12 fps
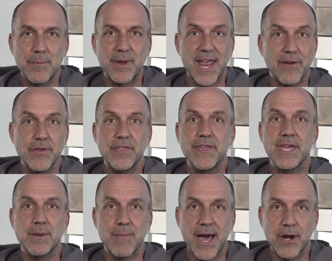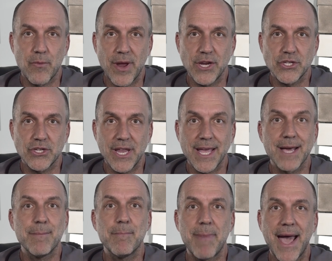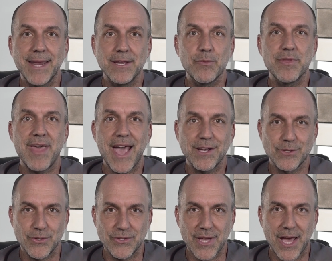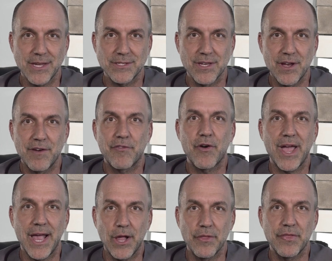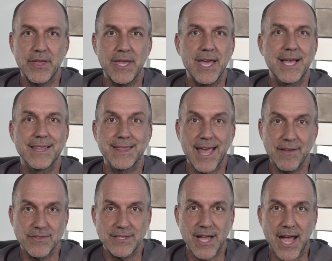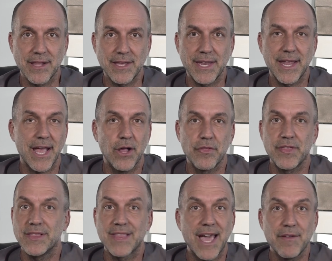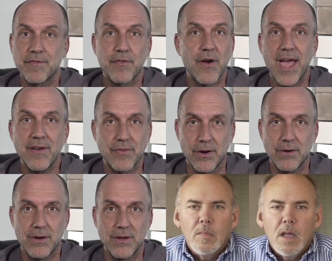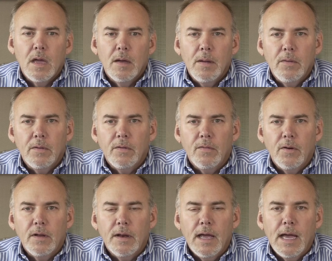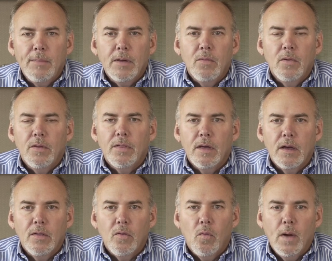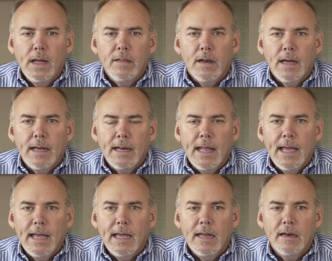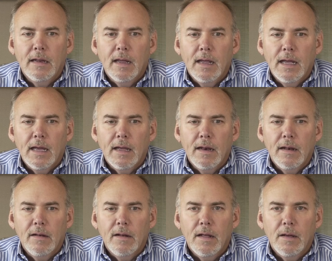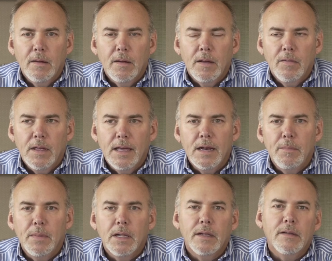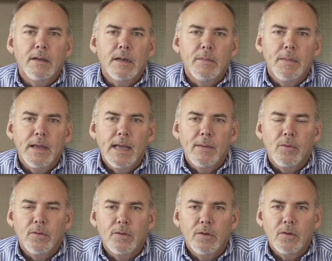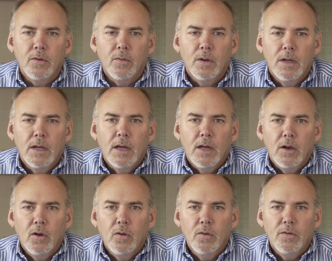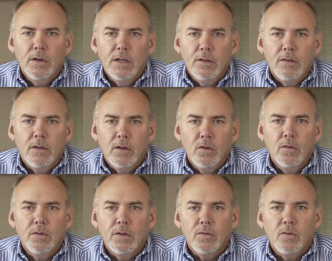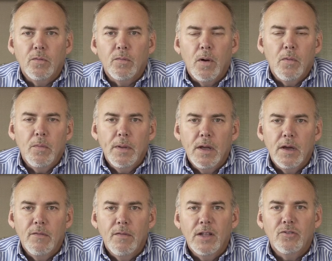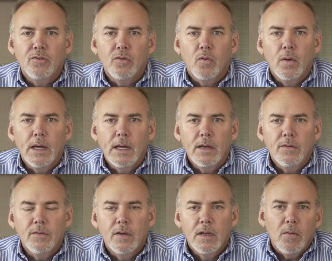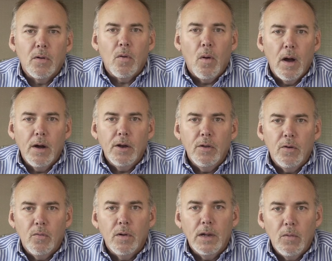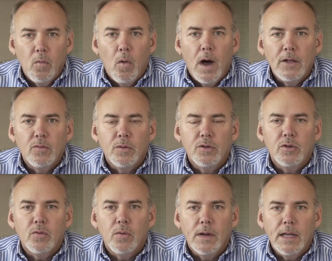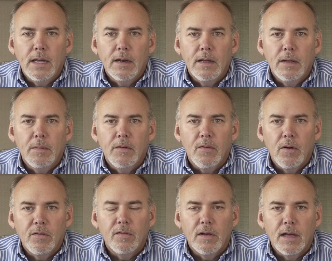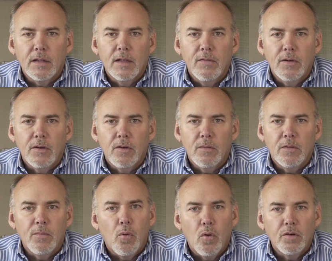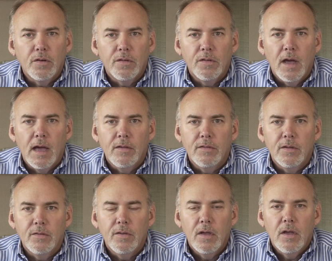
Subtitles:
but everything in moderation, and combine it with exercise for a healthy lifestyle and a healthy life forever. I was very unhappy with the weight that I had gained, and the inability to be able to lose it through what would be conventional ways. It required you to really watch what you were eating, be very selective in terms of portion sizes,